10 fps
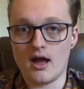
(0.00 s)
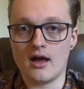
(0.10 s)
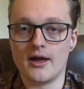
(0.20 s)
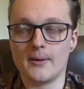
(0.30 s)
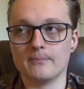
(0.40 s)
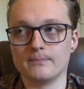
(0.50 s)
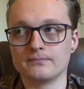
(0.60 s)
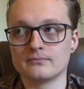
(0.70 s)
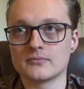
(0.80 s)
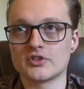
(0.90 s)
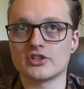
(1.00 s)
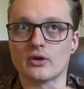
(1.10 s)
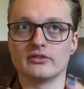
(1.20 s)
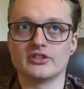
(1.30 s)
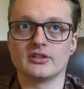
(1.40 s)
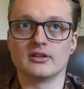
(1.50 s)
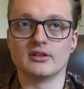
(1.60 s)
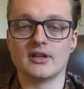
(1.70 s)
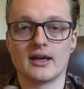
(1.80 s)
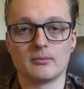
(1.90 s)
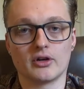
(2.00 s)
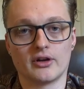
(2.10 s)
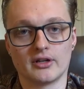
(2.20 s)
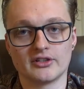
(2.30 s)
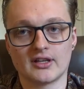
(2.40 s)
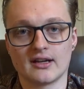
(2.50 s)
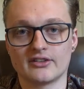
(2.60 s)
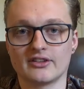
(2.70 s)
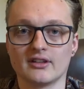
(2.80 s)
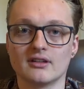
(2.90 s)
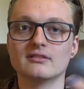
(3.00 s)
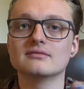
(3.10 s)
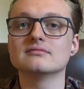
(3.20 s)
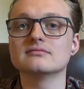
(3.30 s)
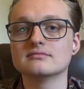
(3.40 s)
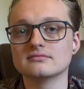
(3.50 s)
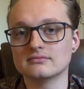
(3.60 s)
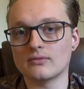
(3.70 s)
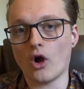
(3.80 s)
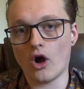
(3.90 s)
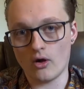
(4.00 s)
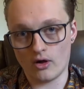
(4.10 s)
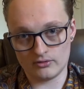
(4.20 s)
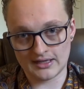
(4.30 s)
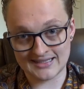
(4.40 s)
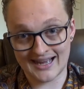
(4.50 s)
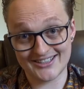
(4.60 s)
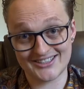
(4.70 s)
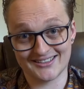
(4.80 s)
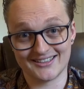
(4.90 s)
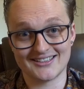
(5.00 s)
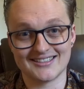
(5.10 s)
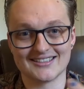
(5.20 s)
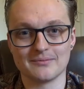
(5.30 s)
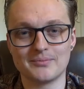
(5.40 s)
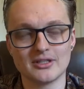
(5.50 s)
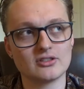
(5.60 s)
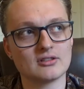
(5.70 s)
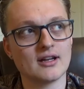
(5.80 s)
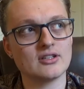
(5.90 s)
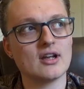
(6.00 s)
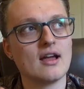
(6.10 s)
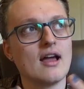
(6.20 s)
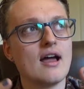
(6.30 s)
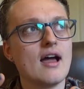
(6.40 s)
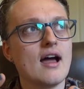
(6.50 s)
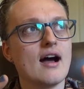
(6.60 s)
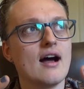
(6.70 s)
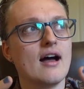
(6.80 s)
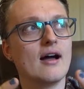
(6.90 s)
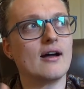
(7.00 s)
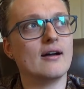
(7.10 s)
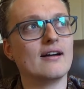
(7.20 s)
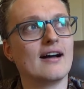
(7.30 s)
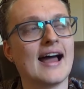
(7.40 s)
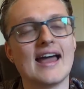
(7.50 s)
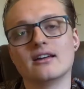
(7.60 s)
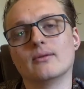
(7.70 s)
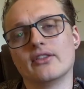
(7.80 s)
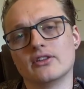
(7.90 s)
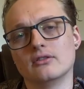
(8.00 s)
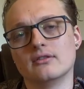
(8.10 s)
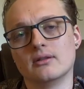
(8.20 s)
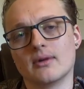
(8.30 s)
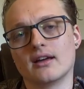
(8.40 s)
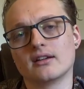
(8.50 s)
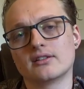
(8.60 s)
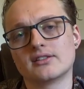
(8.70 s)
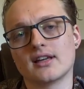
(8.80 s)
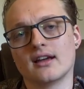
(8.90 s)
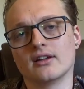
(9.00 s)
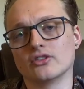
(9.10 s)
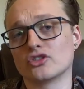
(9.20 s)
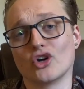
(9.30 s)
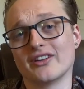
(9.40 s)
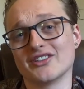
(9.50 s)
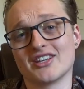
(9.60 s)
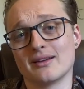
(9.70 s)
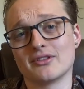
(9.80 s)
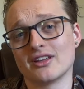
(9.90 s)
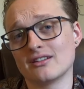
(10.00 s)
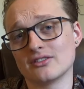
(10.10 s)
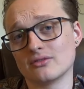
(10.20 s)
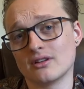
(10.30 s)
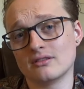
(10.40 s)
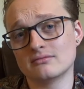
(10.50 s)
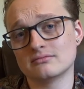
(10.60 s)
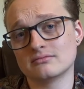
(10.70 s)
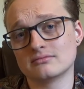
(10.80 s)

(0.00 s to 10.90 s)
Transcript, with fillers: So obviously the name Koyaanisqatsi attached to this is a bit strange. I hate it when they do remakes and just call it the same thing as well.